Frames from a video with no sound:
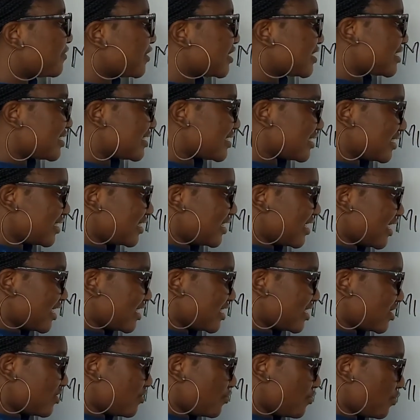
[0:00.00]
phase is in
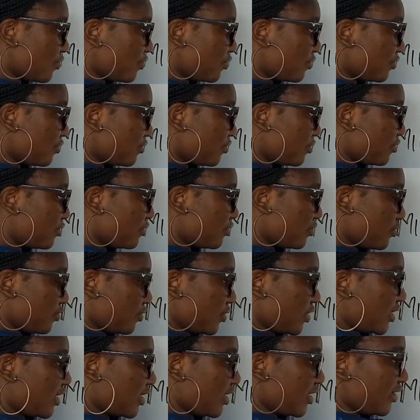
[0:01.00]
year 0.
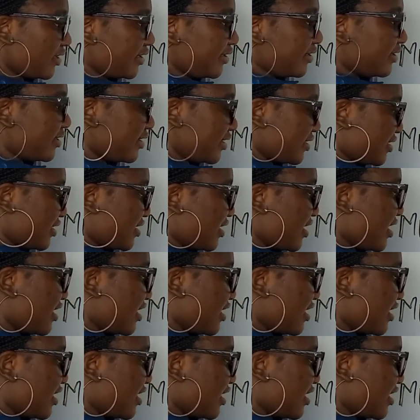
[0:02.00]
Okay, is in